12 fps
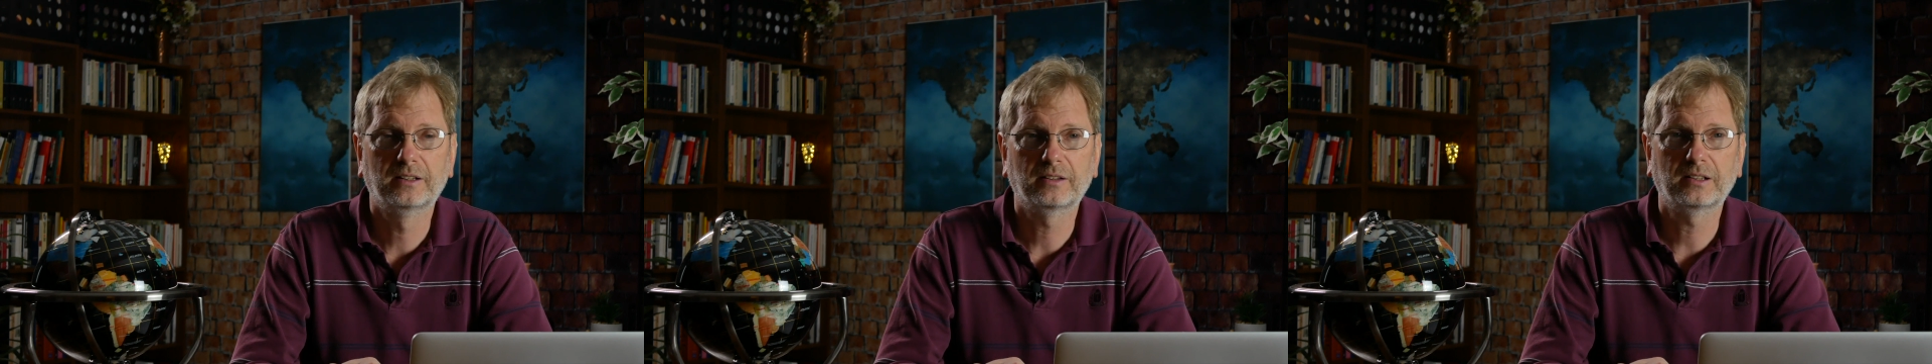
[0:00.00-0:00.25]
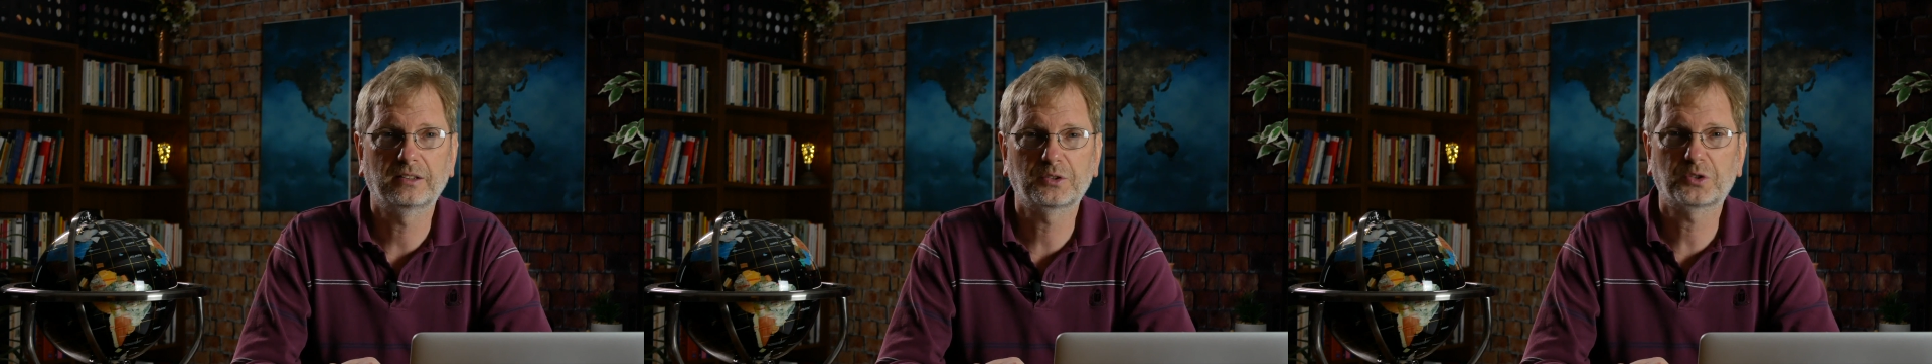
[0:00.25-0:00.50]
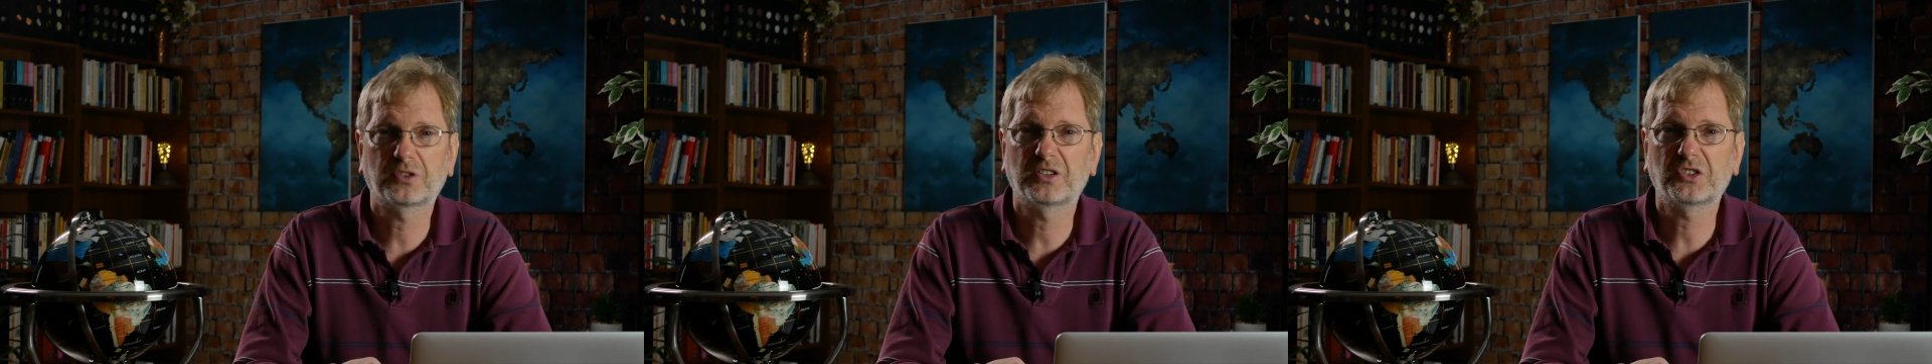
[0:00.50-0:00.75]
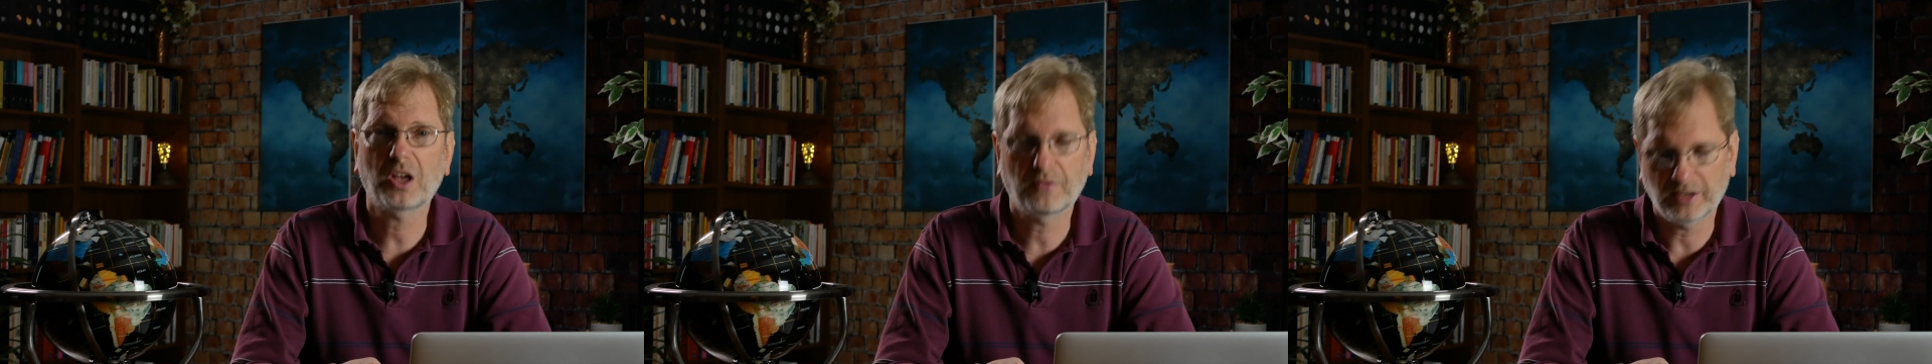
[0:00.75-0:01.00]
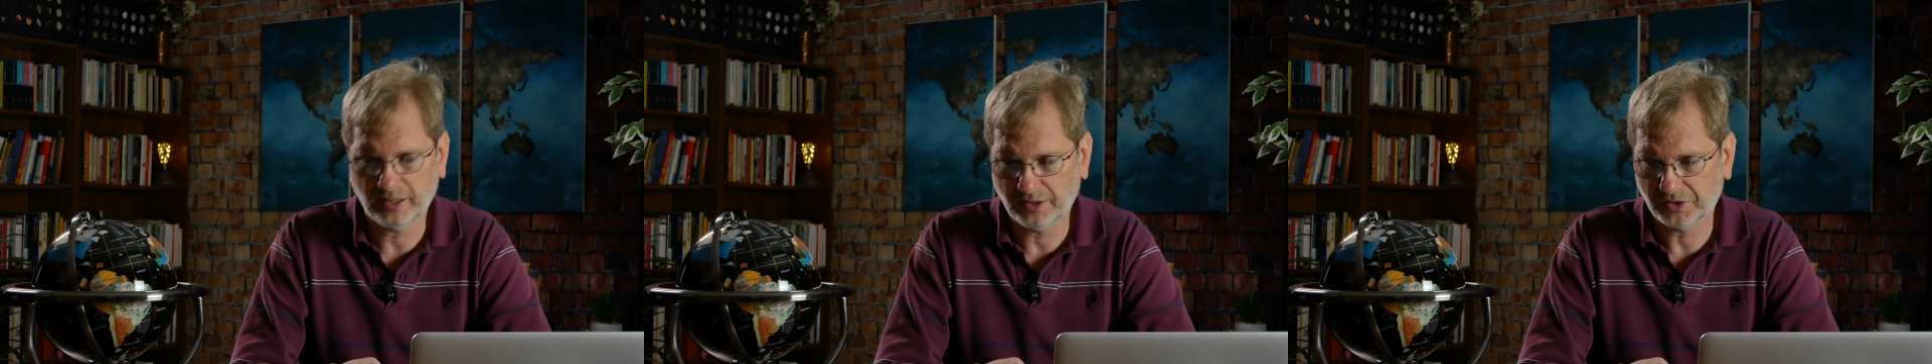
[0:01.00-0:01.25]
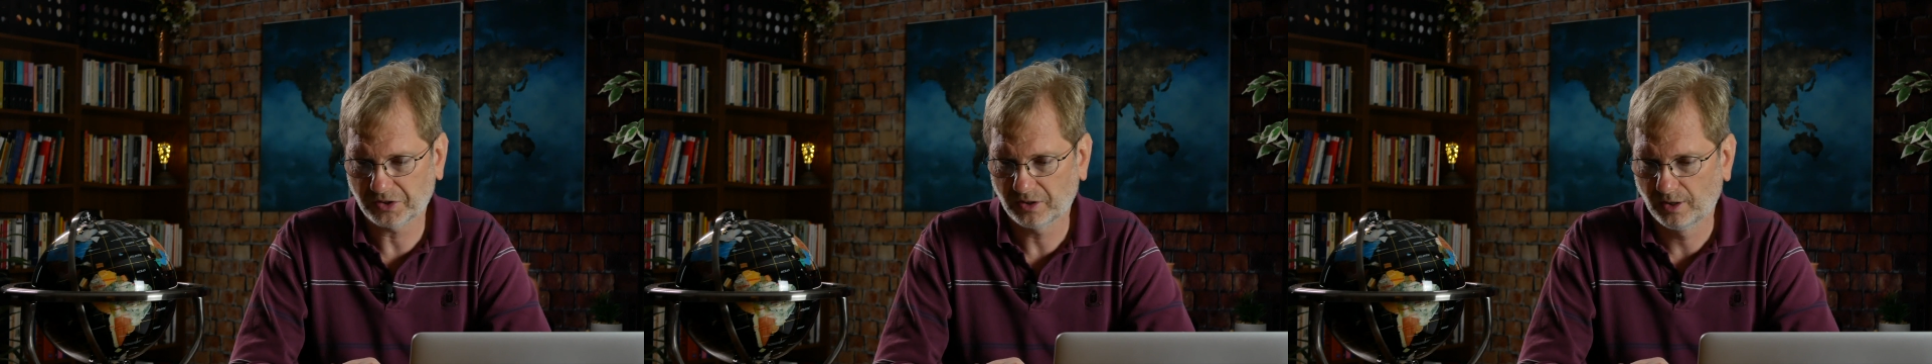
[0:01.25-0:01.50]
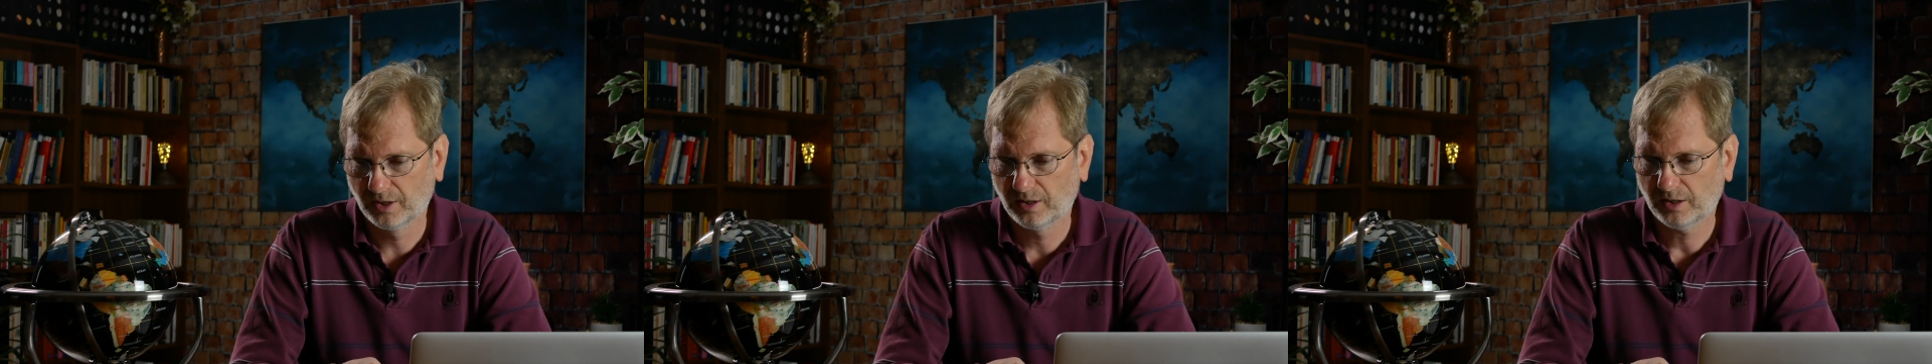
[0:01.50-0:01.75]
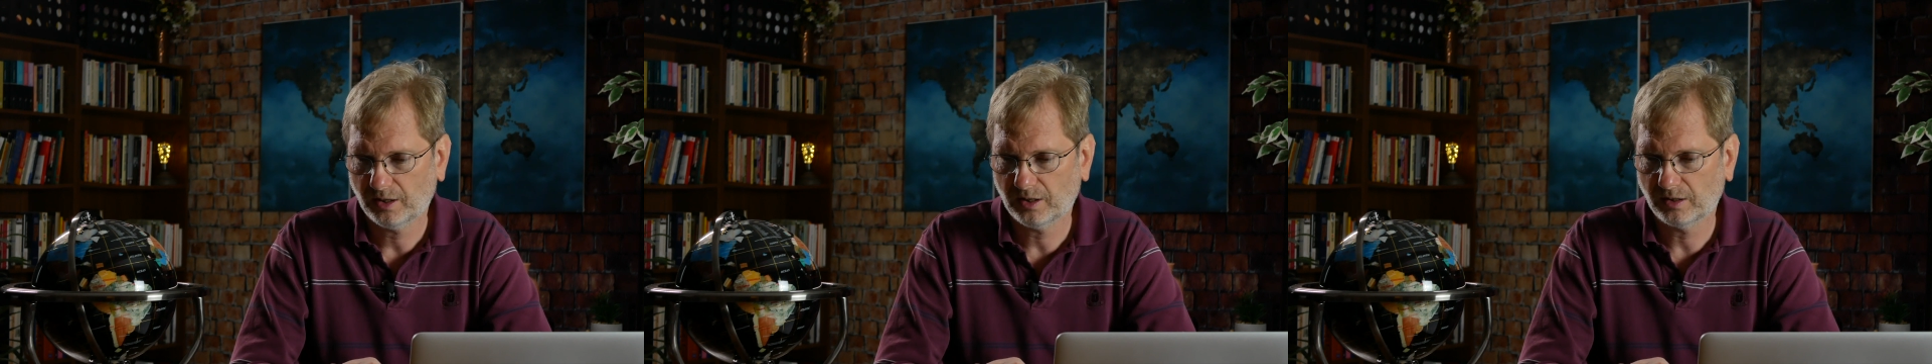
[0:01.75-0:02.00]
This is the 70s,
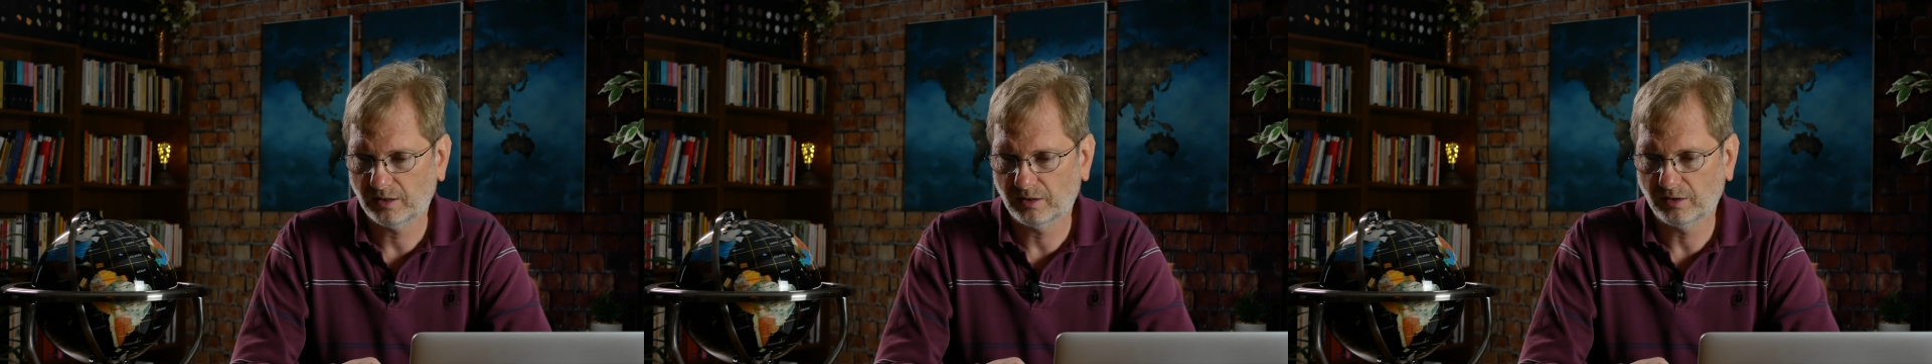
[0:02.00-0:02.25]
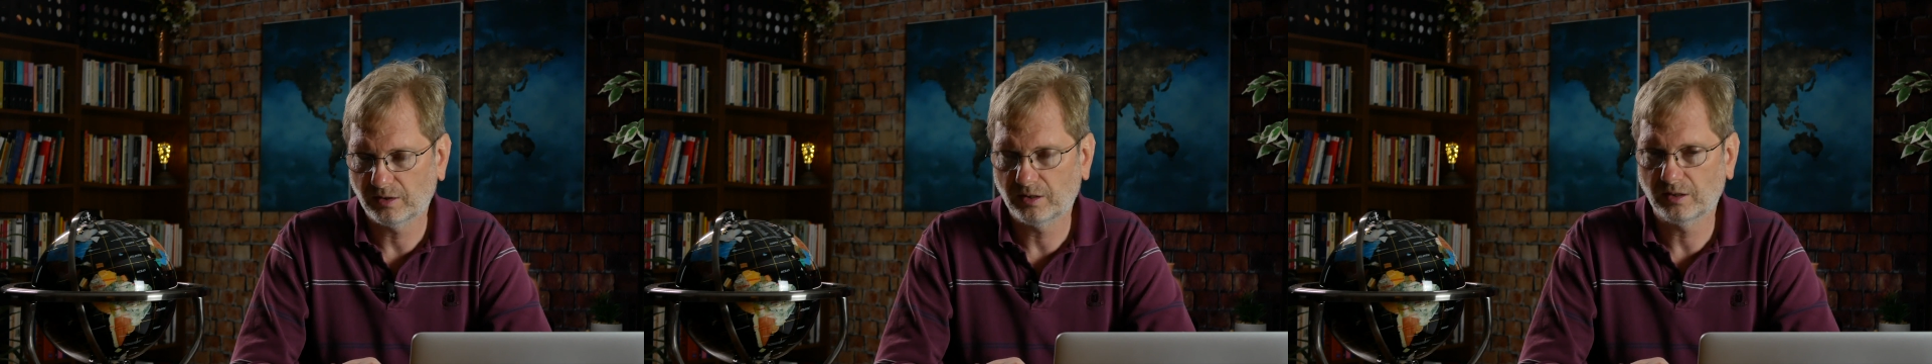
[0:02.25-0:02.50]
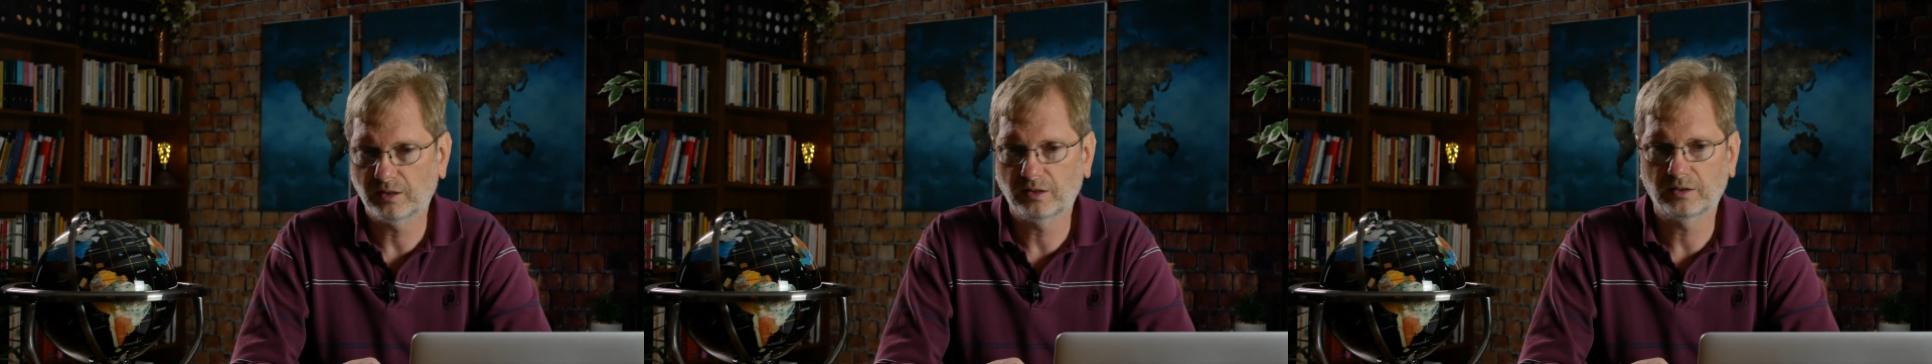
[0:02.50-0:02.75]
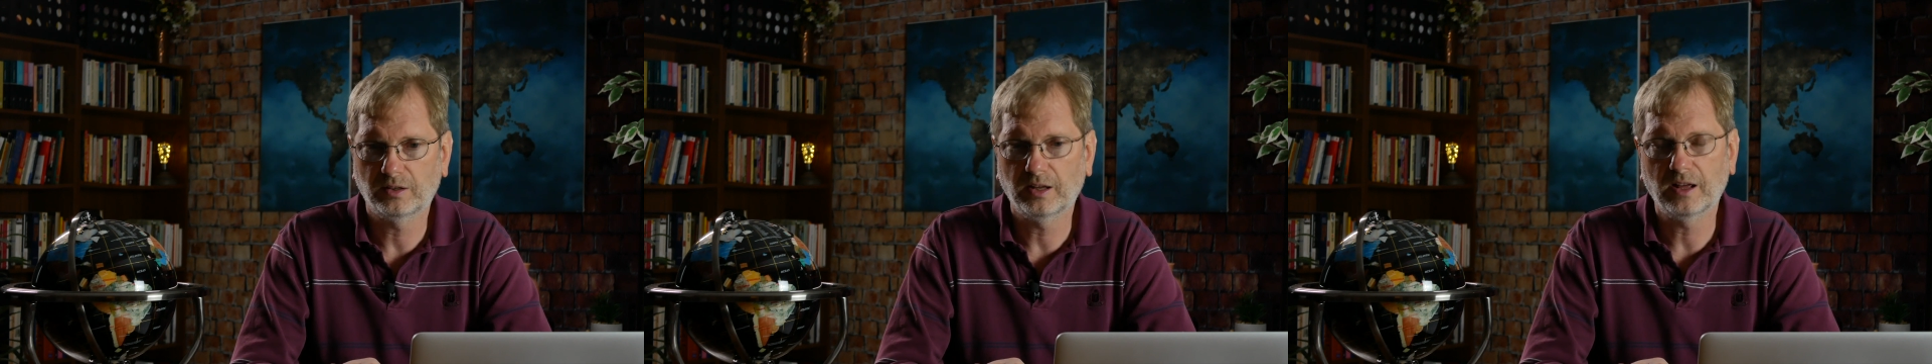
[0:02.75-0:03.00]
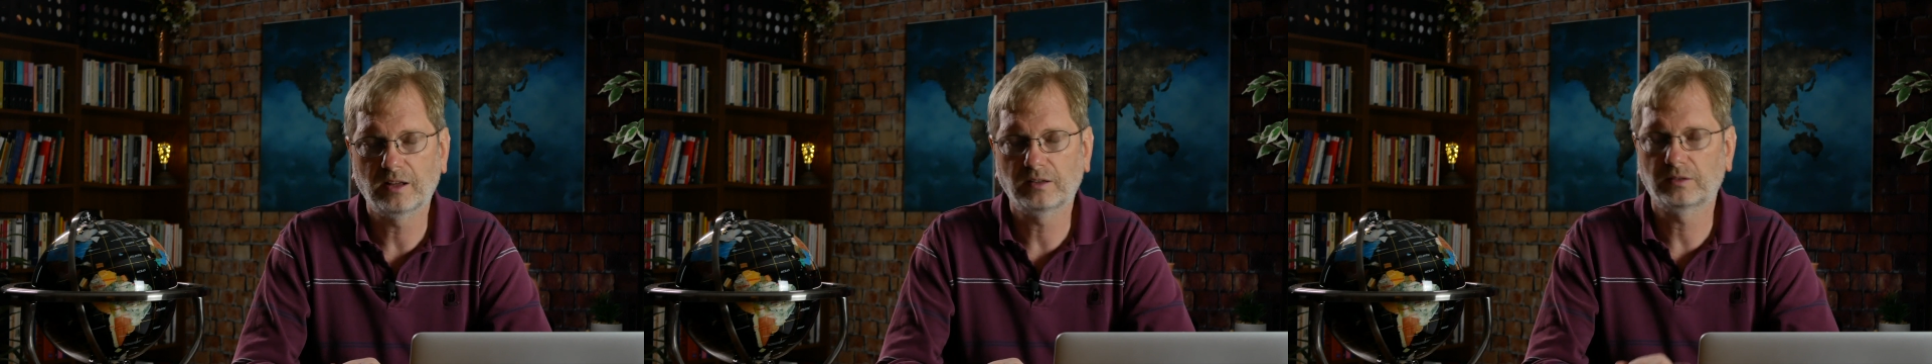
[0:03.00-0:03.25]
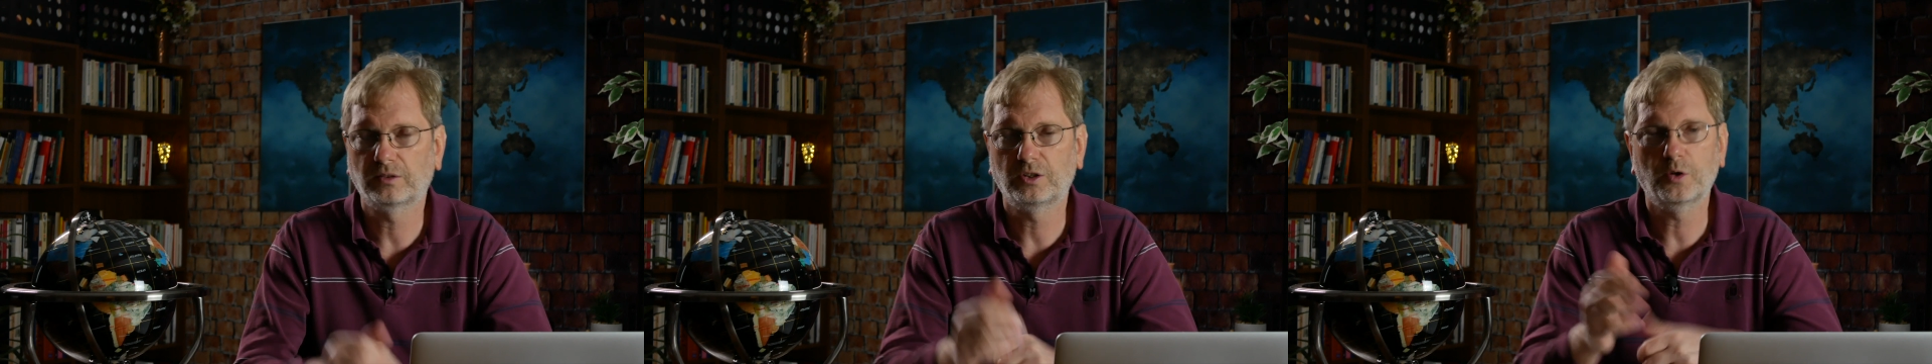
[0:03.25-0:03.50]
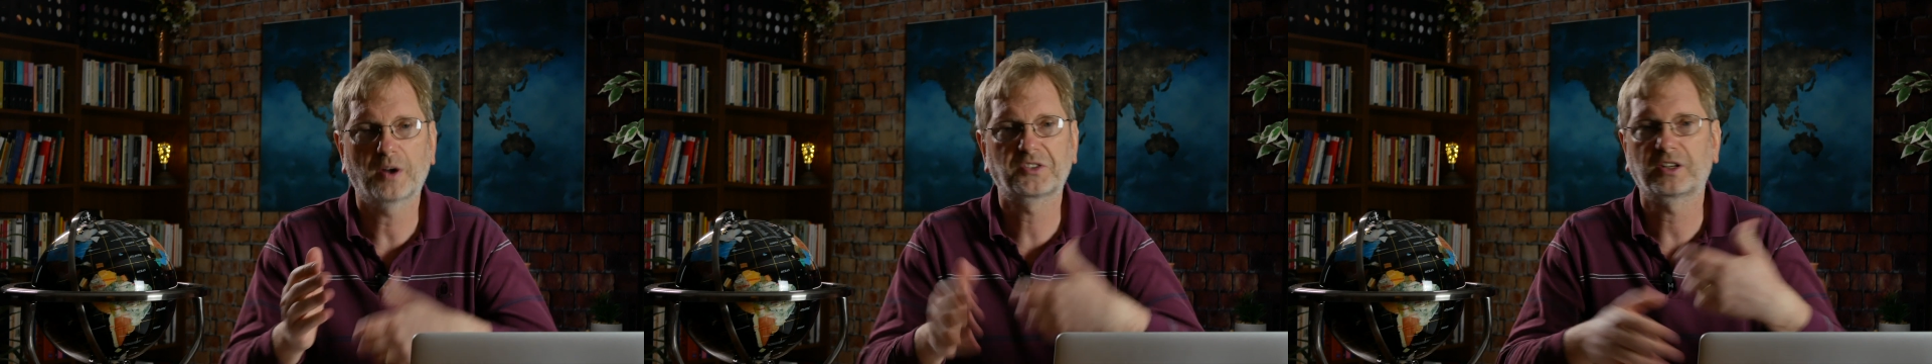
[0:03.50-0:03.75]
and the U.S.